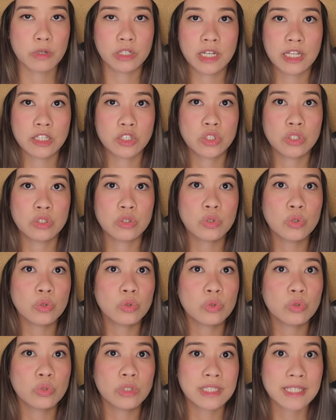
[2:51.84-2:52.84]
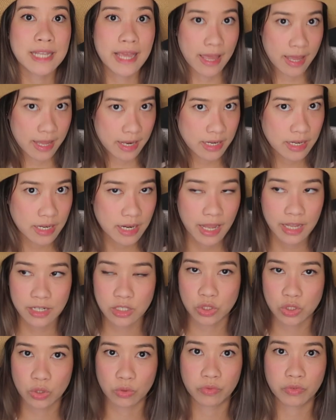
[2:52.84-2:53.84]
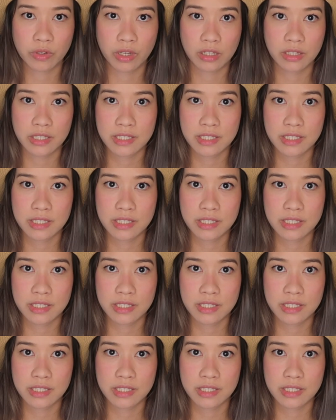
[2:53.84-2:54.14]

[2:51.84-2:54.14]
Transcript: at 2:10 and Jofel